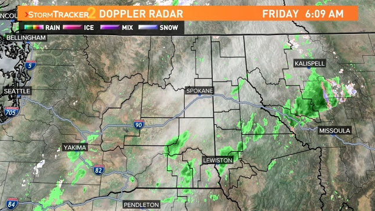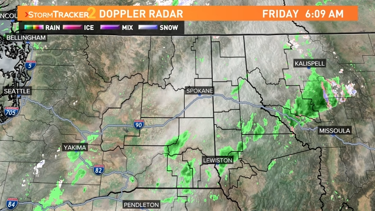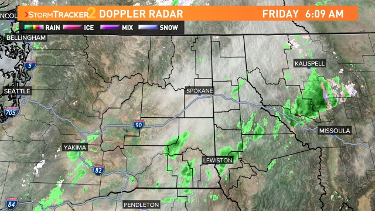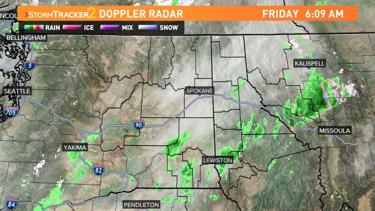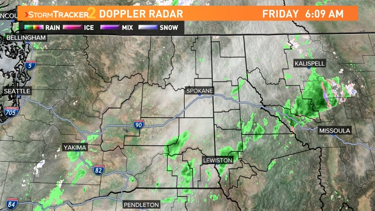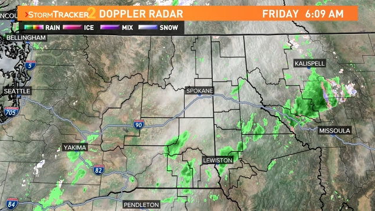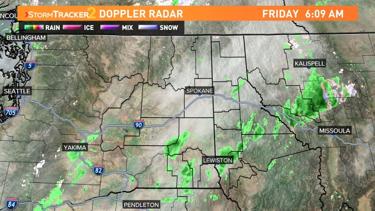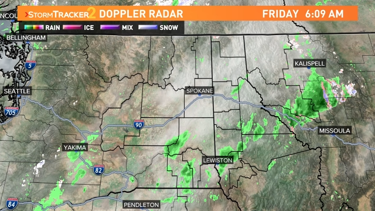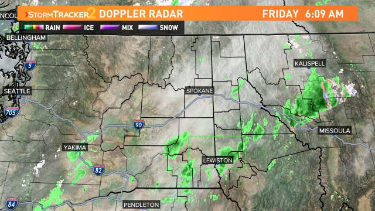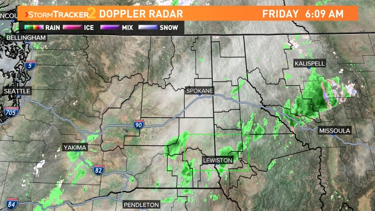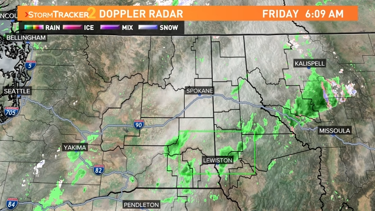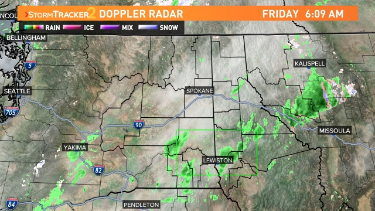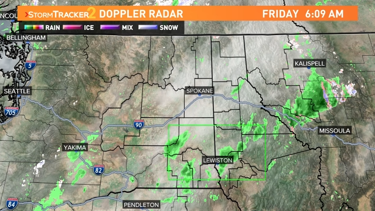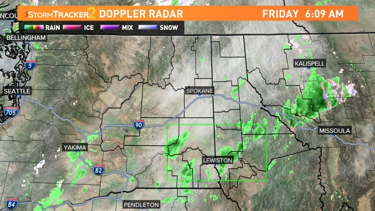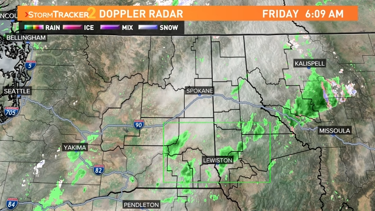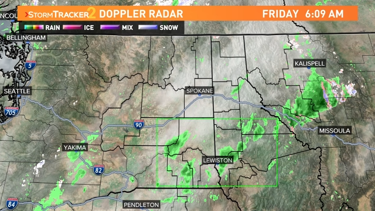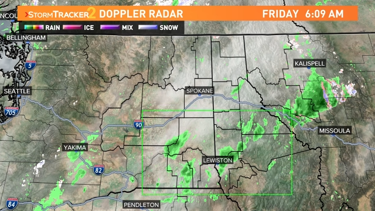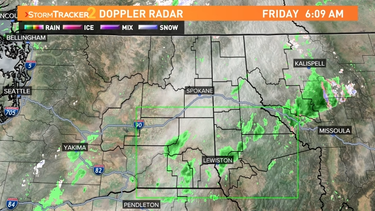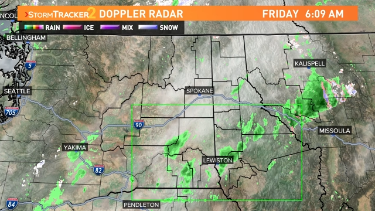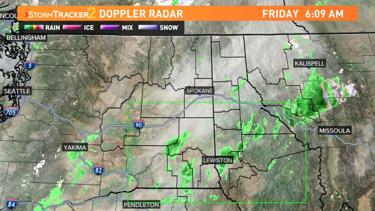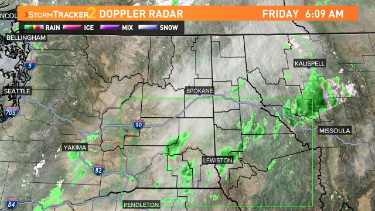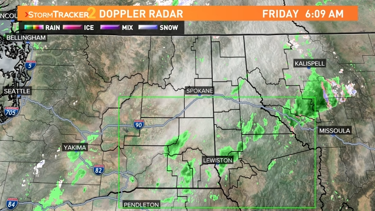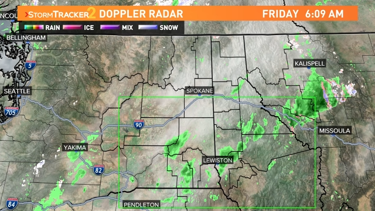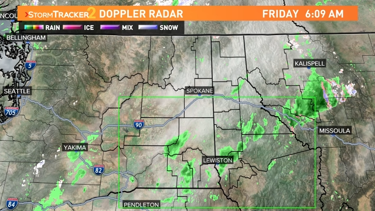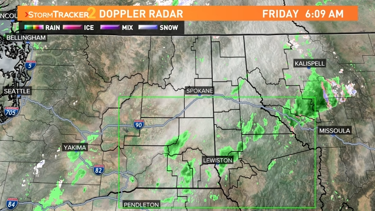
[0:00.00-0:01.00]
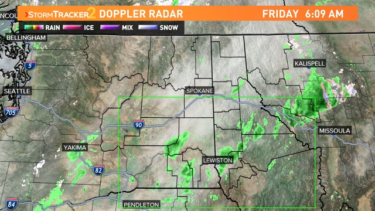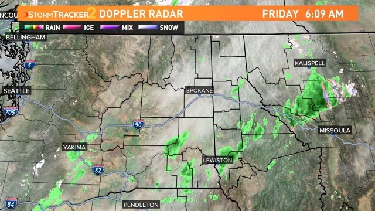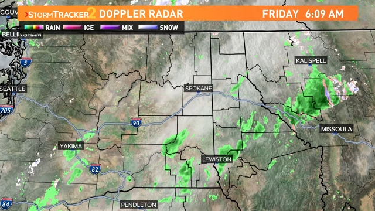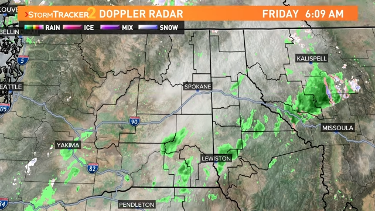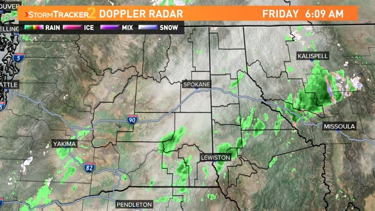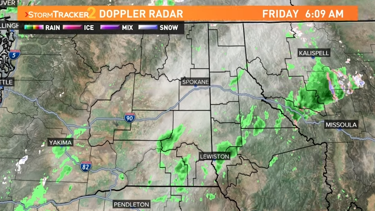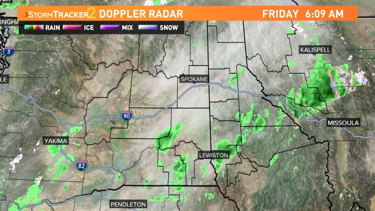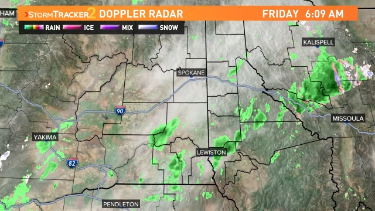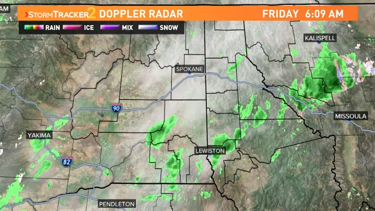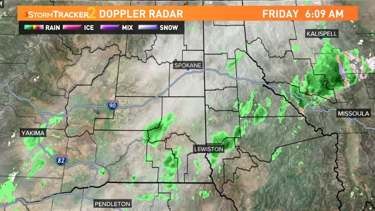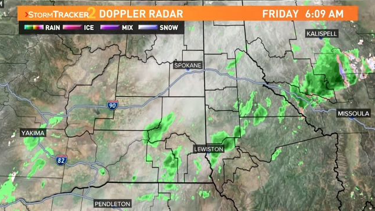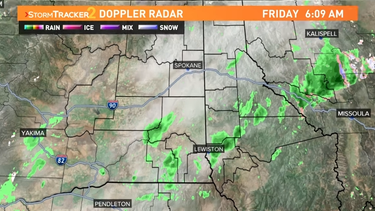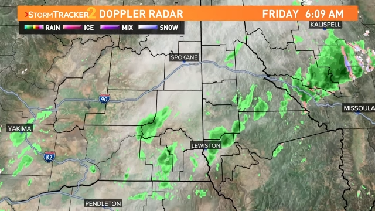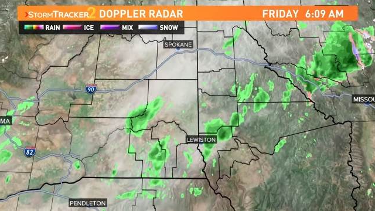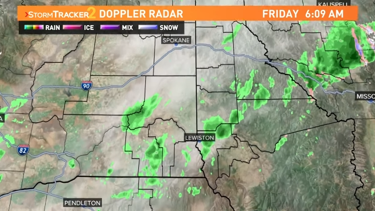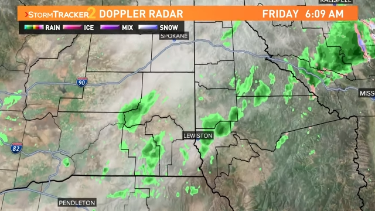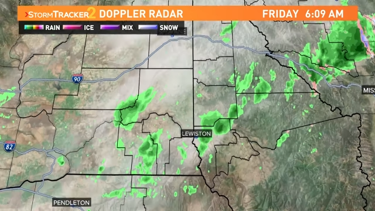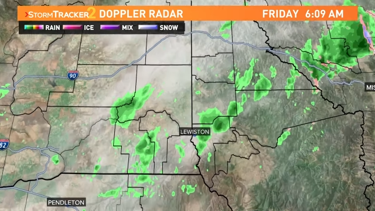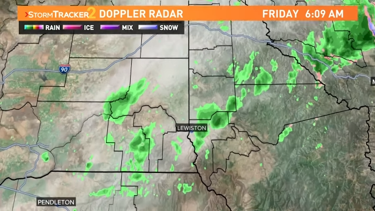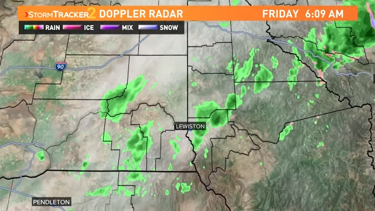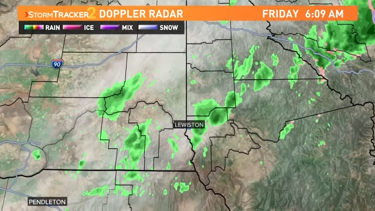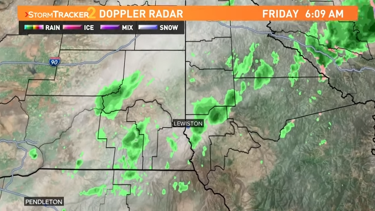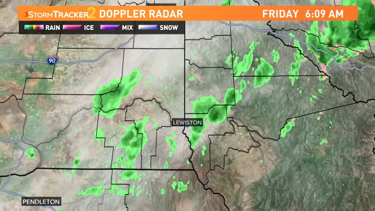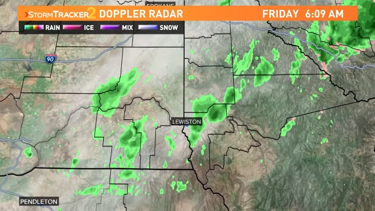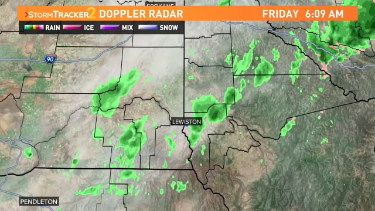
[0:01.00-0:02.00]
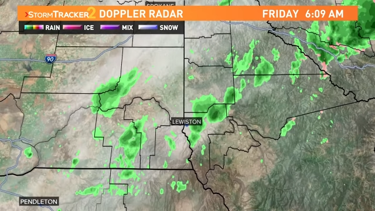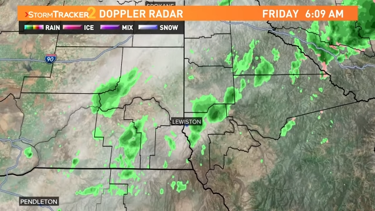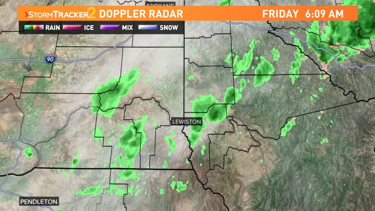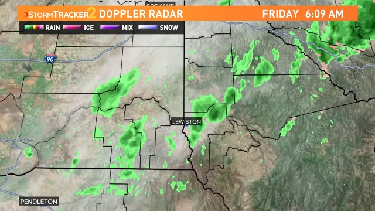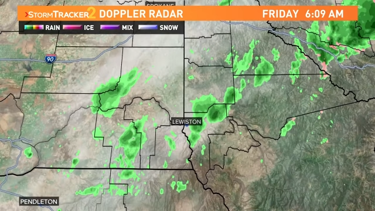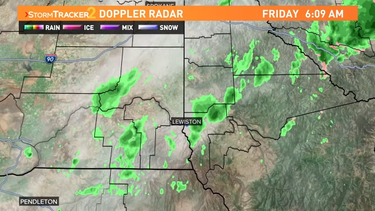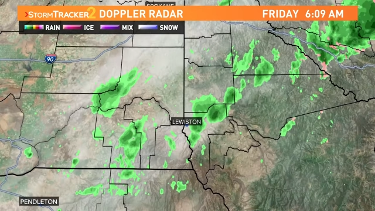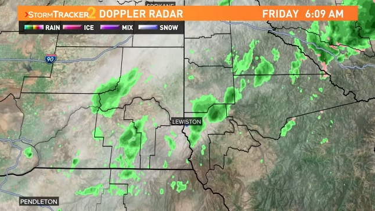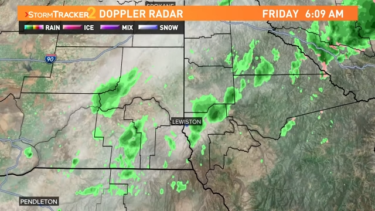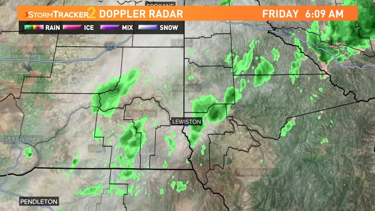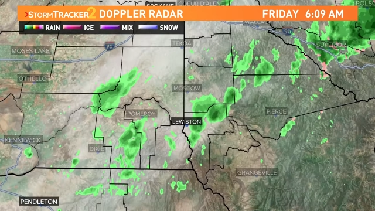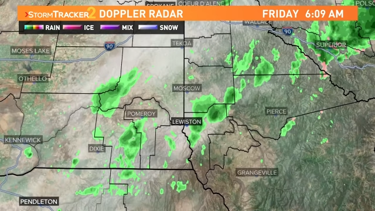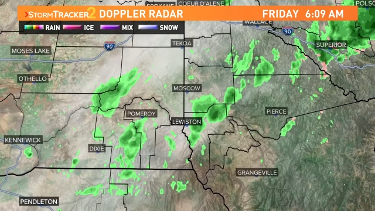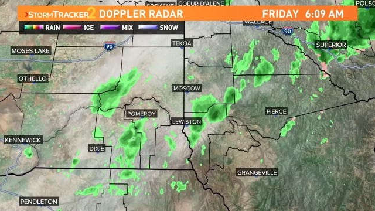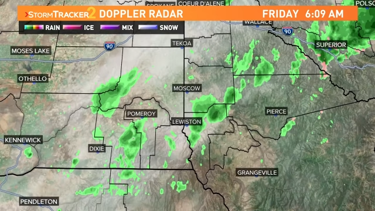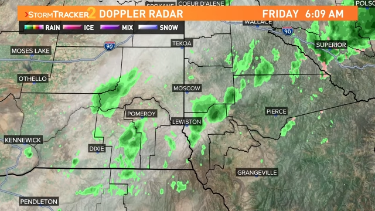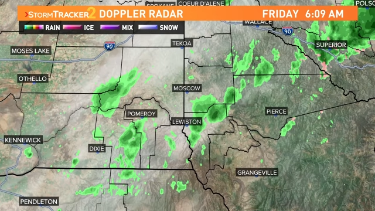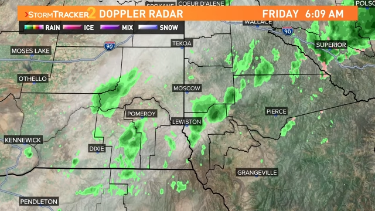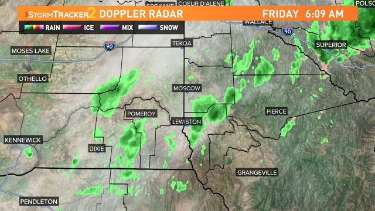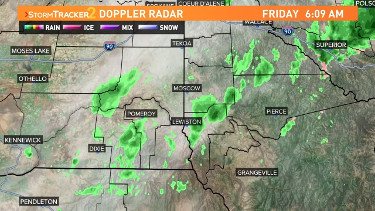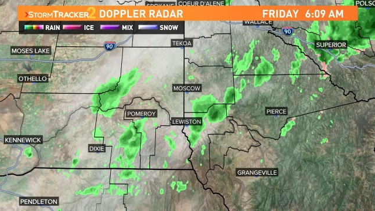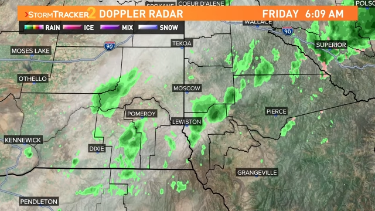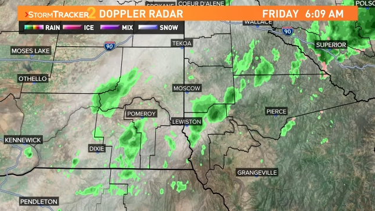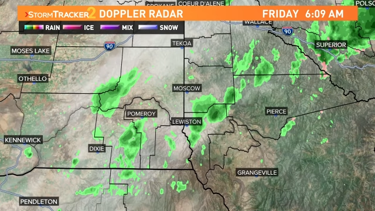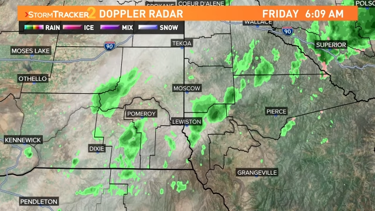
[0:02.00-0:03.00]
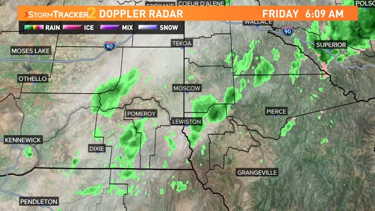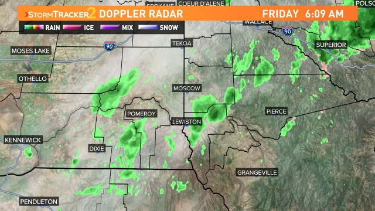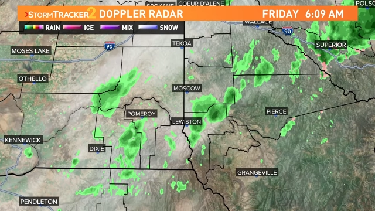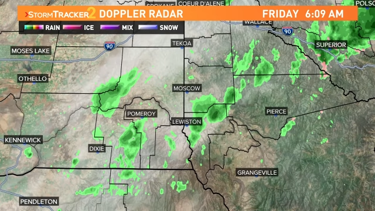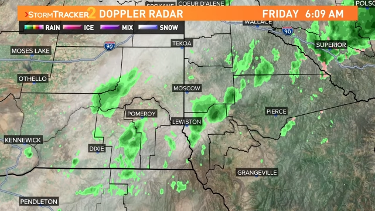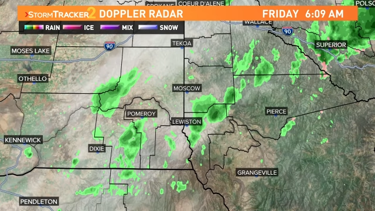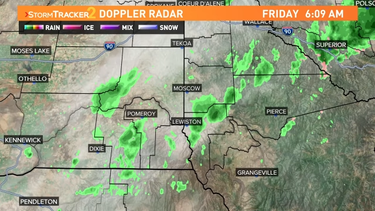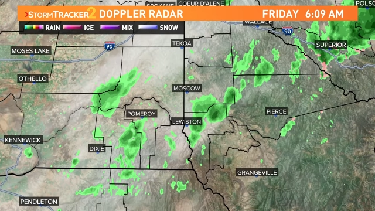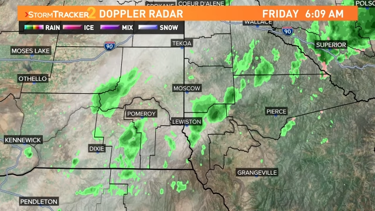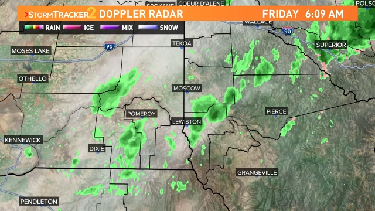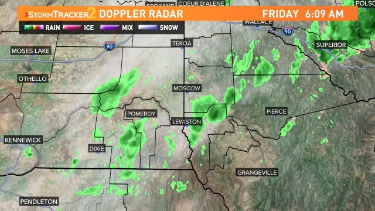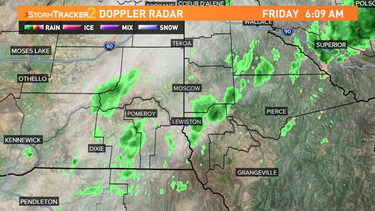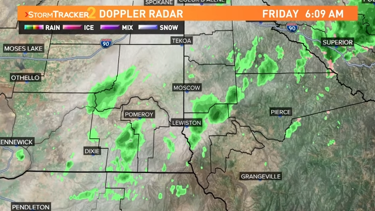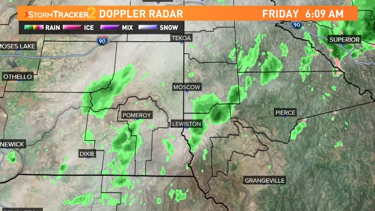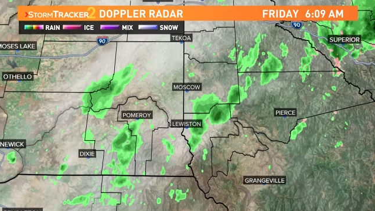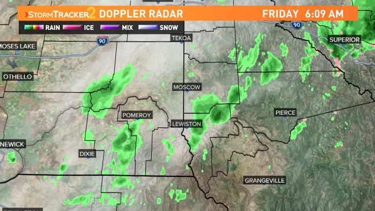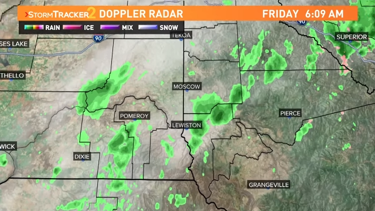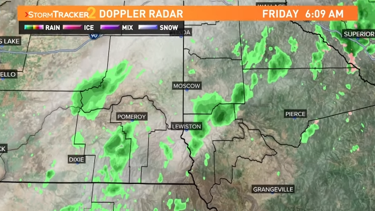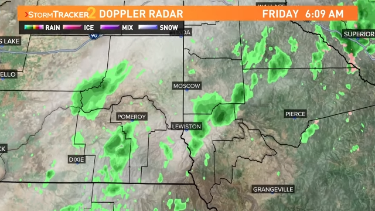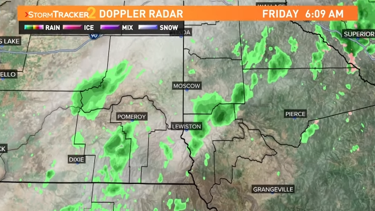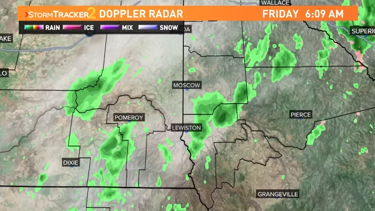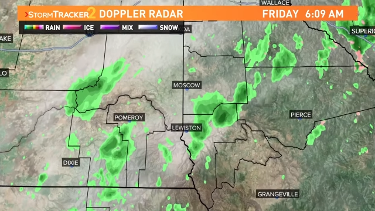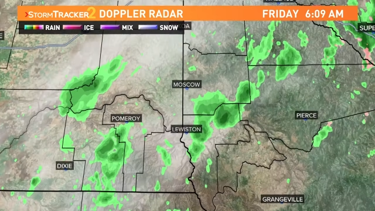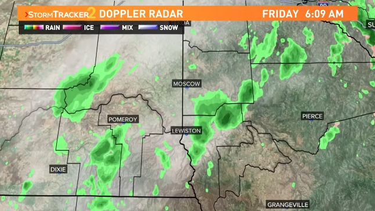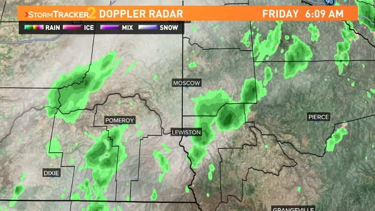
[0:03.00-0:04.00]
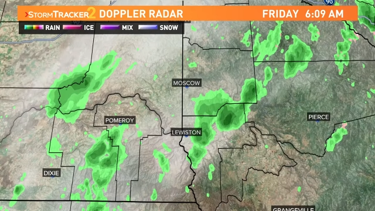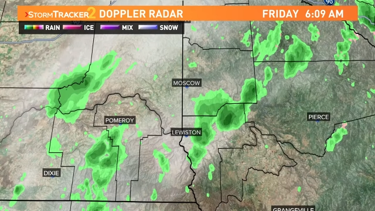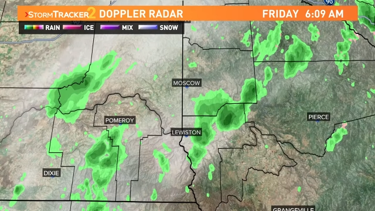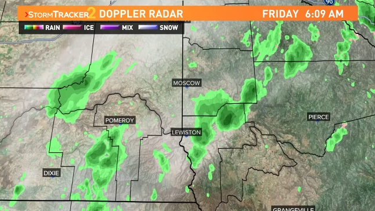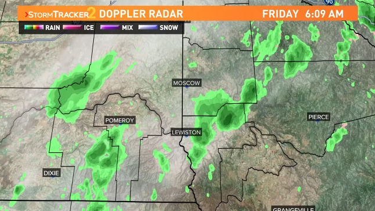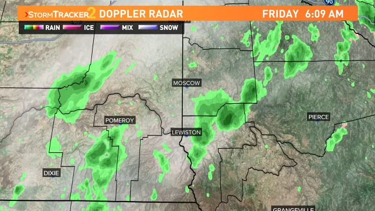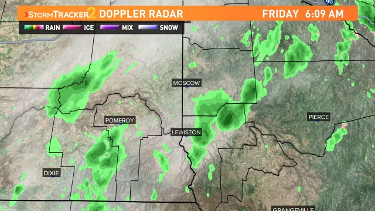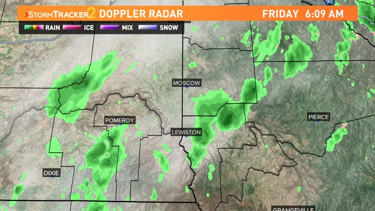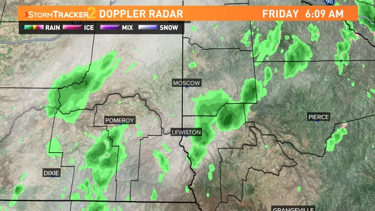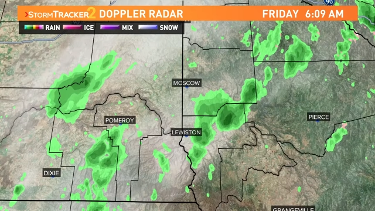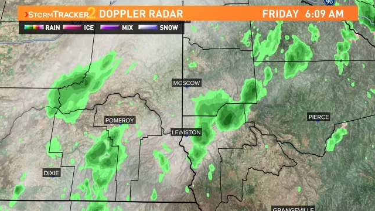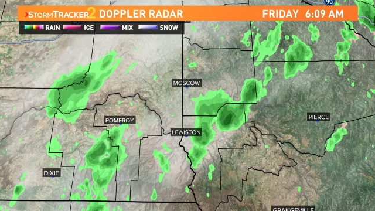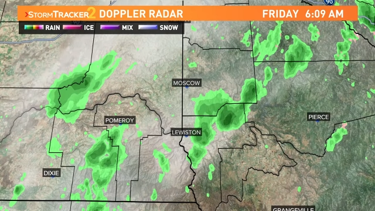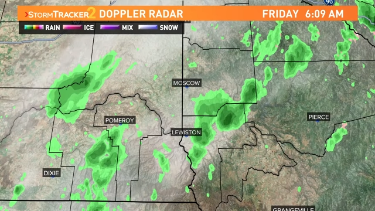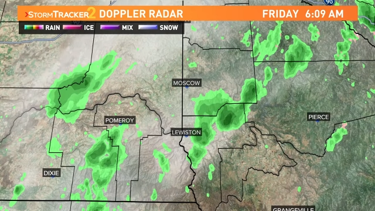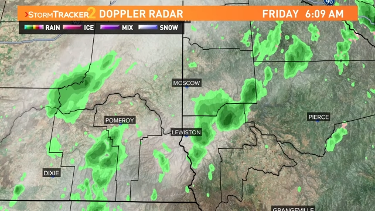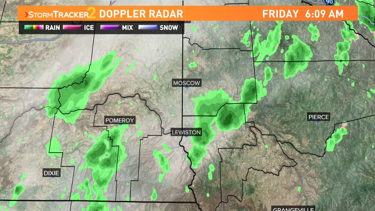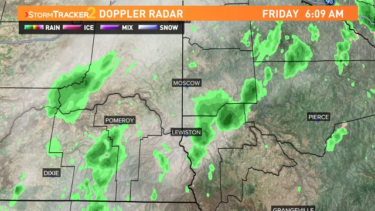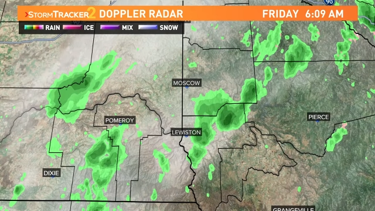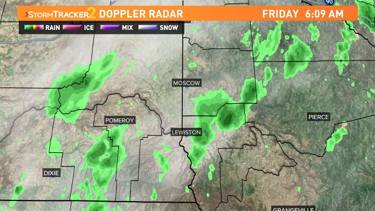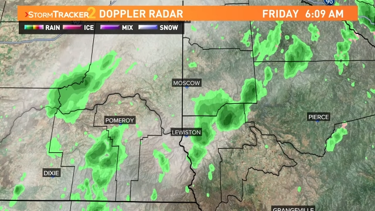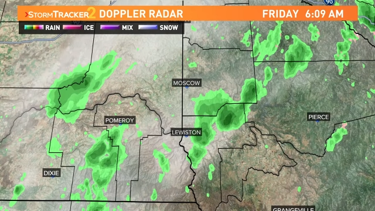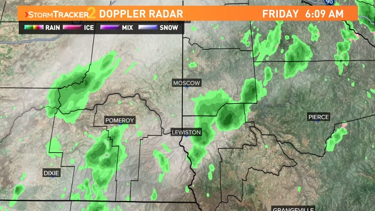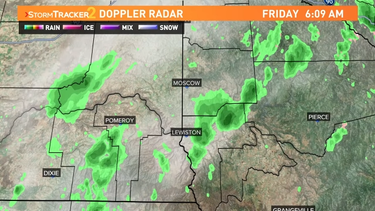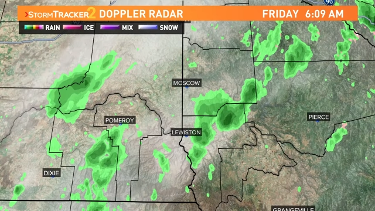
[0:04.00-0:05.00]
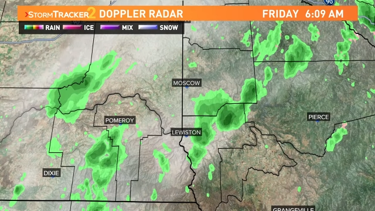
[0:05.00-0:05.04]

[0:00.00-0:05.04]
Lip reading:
No face is visible, so there are no lips to read.